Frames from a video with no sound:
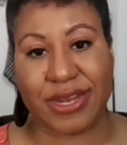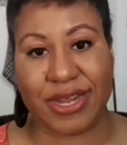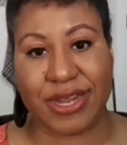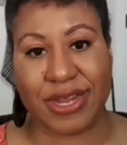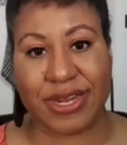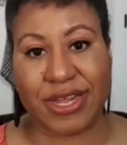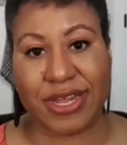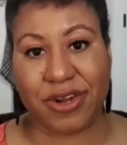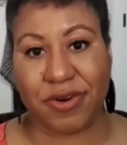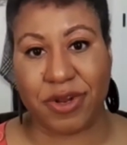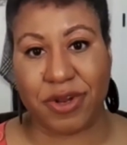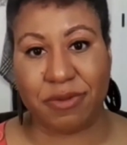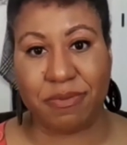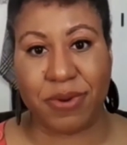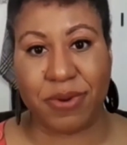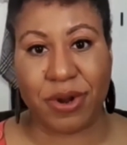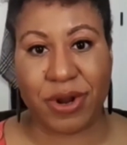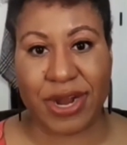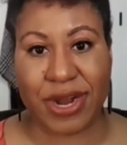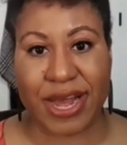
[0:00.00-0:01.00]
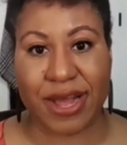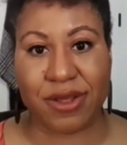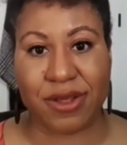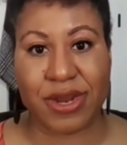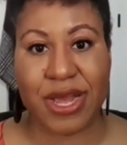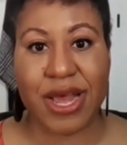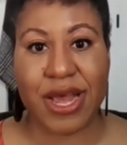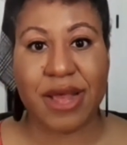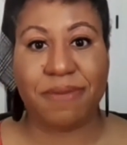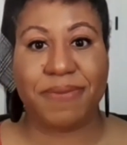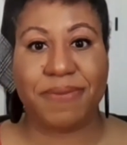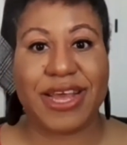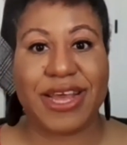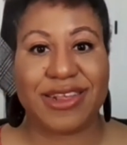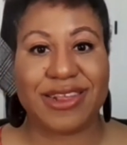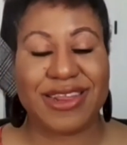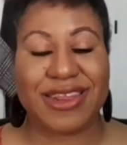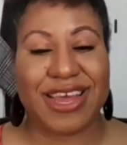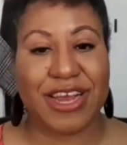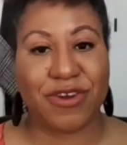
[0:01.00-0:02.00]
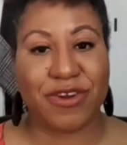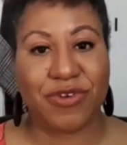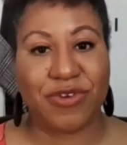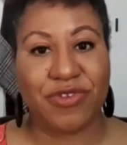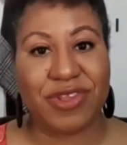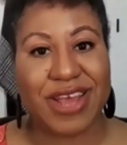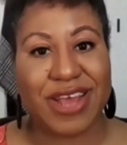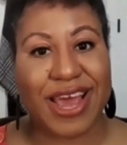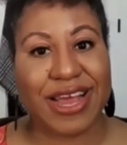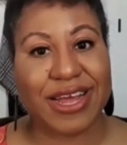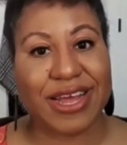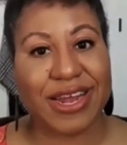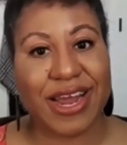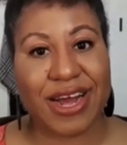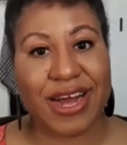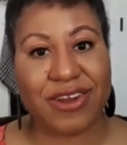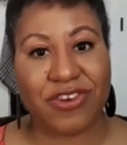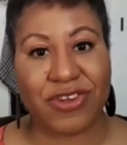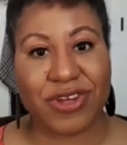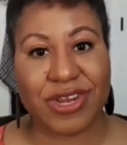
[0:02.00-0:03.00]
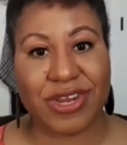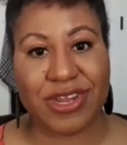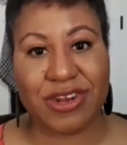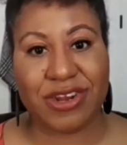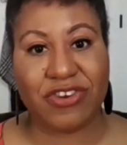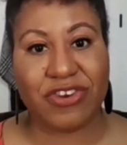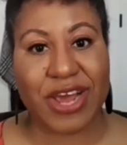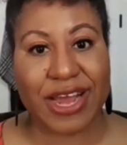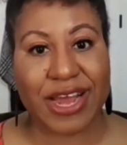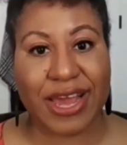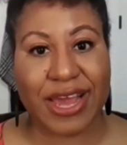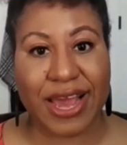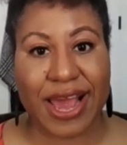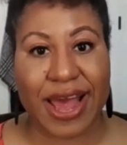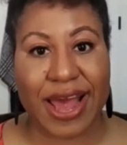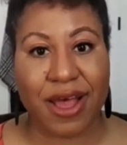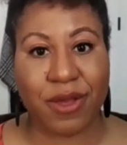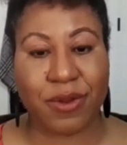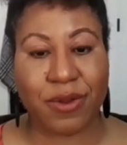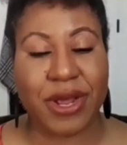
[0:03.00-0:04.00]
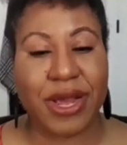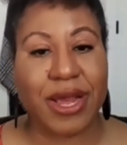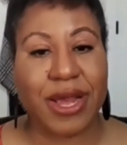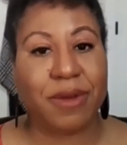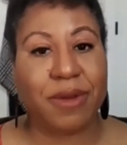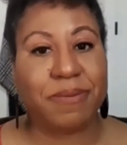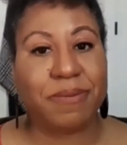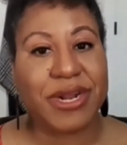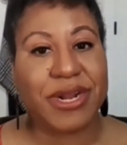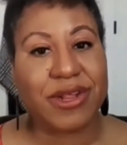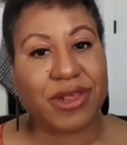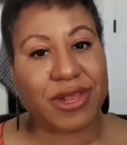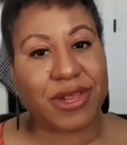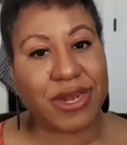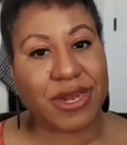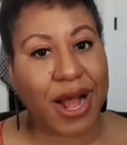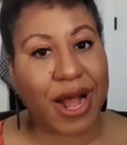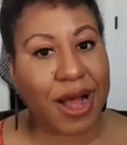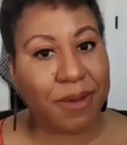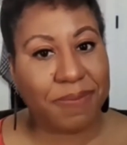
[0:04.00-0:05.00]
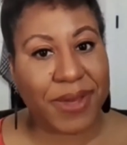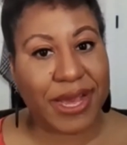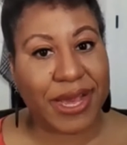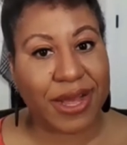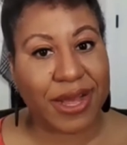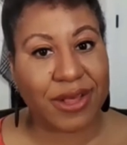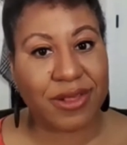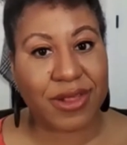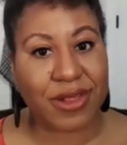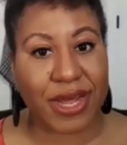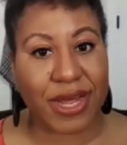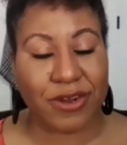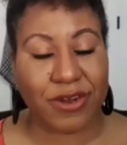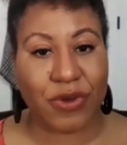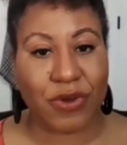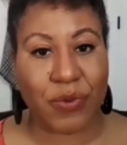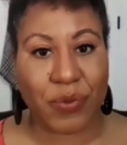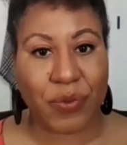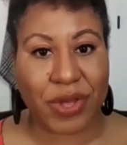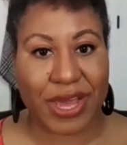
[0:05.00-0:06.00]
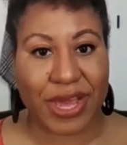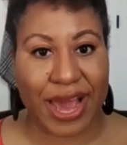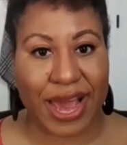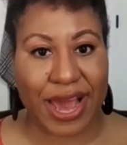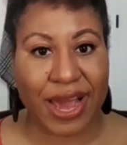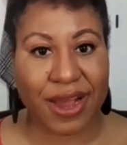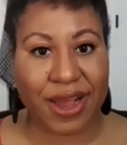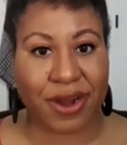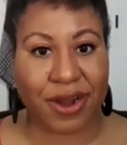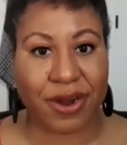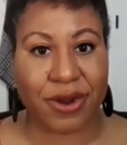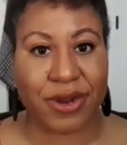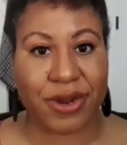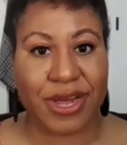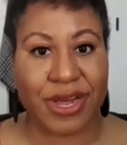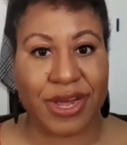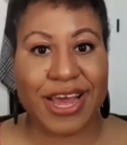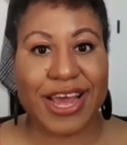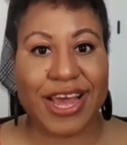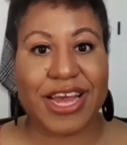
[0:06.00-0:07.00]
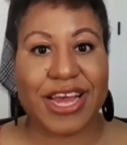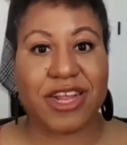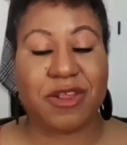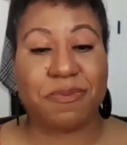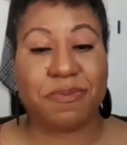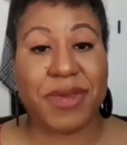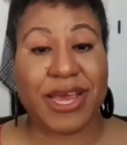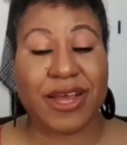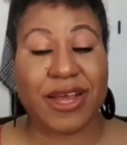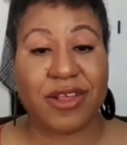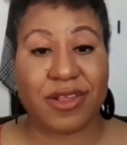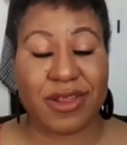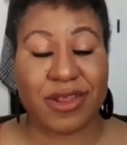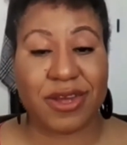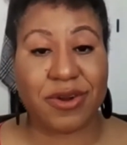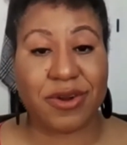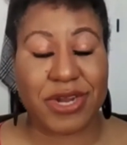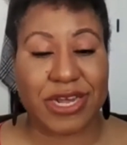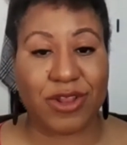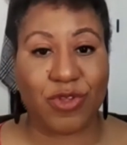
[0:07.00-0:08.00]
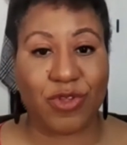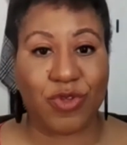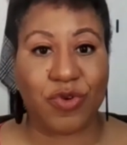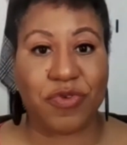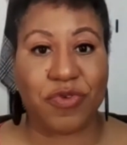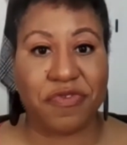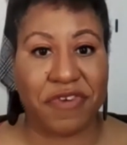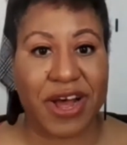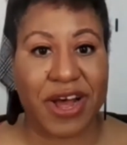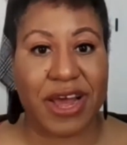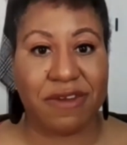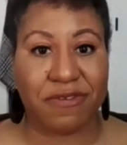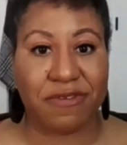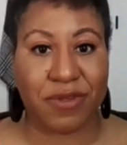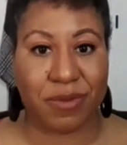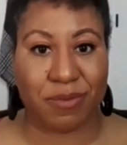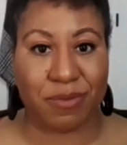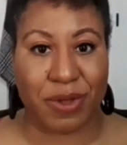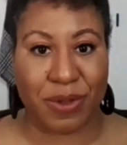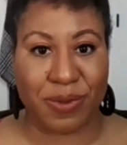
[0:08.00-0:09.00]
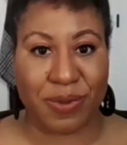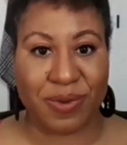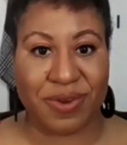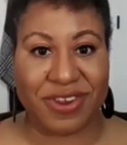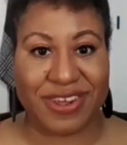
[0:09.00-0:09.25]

that they're in burnout because they are psychologically checking out, but it's not because they don't care it's because they're in survival mode